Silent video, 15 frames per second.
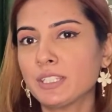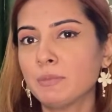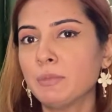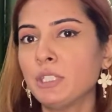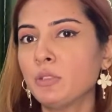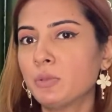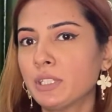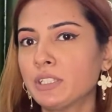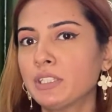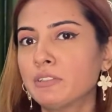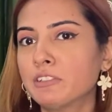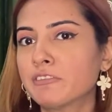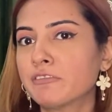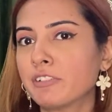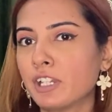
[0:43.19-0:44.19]
let me quickly
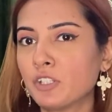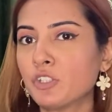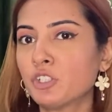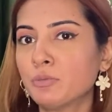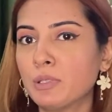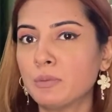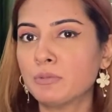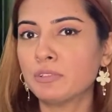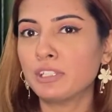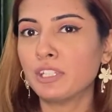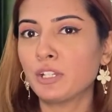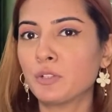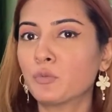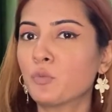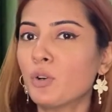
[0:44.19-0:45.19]
refresh your
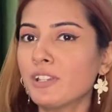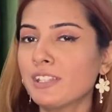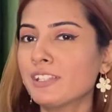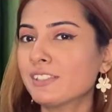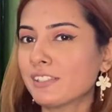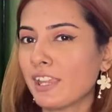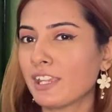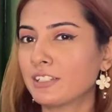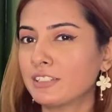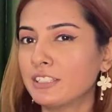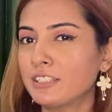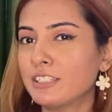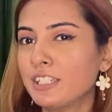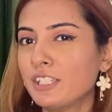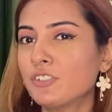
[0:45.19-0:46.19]
memory on what
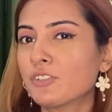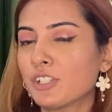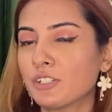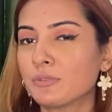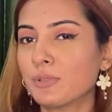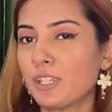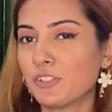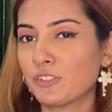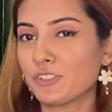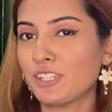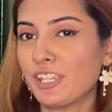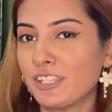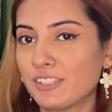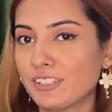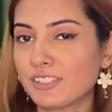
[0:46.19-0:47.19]
exactly lead generation
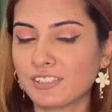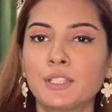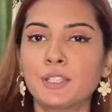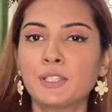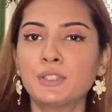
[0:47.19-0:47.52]
is.